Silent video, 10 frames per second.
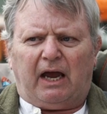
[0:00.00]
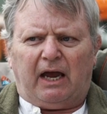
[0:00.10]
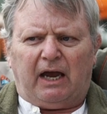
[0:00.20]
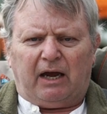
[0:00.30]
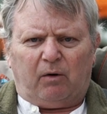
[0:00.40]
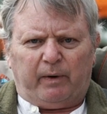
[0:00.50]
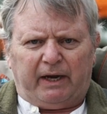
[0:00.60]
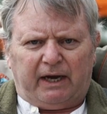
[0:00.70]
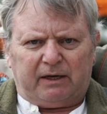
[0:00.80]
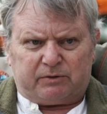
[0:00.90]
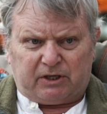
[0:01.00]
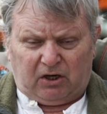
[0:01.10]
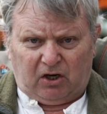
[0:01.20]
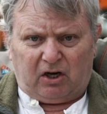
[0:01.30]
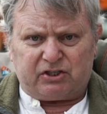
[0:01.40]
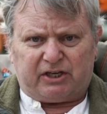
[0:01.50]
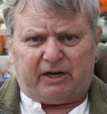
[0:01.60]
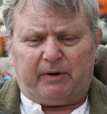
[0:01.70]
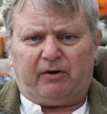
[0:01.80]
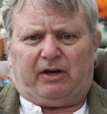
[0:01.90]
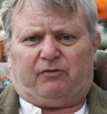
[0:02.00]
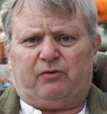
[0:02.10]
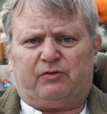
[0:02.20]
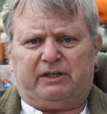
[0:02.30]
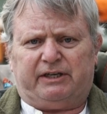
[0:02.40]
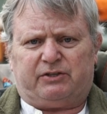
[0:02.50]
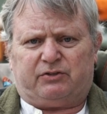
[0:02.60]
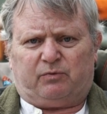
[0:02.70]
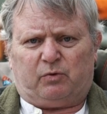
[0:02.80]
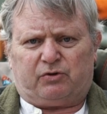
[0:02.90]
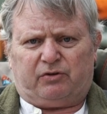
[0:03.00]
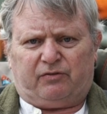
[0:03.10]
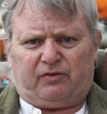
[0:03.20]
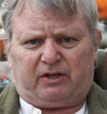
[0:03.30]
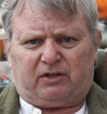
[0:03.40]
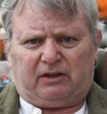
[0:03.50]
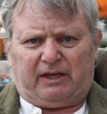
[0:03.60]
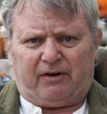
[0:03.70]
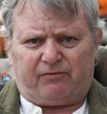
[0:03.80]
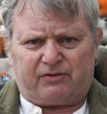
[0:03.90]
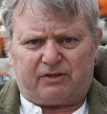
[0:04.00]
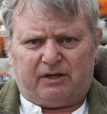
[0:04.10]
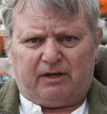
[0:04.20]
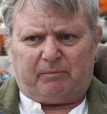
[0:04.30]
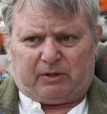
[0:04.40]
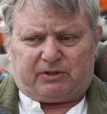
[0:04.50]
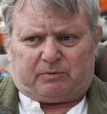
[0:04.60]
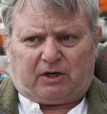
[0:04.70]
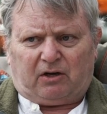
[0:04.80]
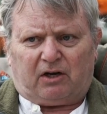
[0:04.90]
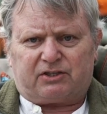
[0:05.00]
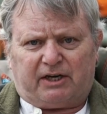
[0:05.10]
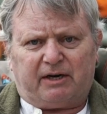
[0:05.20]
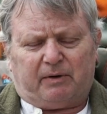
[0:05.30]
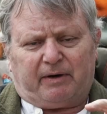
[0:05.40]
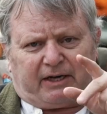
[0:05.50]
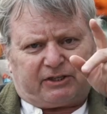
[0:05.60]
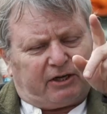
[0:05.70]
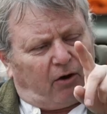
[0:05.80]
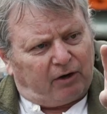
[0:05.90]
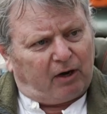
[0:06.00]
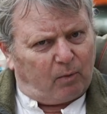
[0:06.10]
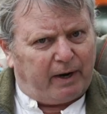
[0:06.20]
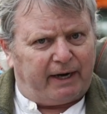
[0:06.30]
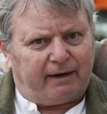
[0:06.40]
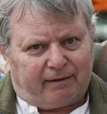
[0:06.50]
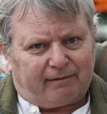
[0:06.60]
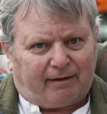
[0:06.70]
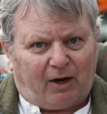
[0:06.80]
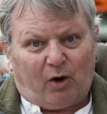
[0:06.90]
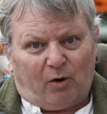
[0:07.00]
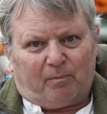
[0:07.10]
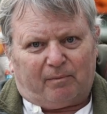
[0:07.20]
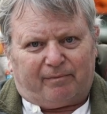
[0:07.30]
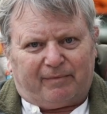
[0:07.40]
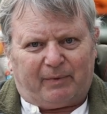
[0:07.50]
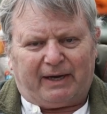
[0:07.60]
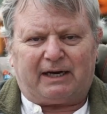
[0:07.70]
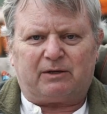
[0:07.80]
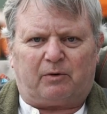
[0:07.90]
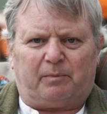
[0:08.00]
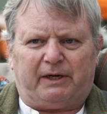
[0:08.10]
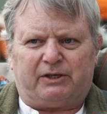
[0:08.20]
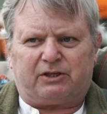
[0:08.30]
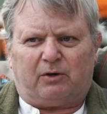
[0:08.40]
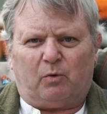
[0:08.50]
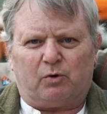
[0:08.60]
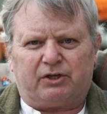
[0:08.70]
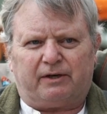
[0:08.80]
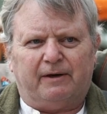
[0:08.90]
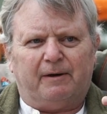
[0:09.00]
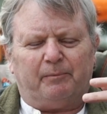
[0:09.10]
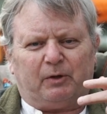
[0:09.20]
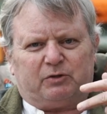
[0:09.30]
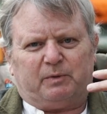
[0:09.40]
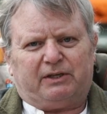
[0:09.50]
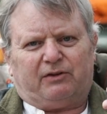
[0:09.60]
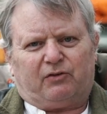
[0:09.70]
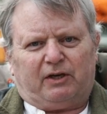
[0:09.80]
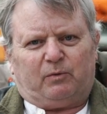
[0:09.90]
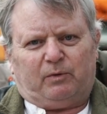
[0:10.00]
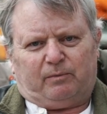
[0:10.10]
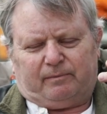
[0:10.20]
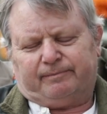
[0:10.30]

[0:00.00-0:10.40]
It was our last day, we only had 15 litres of water in the vehicle left, because it was our last day. We were actually on our way home. We hadn't replenished our water because we didn't think we...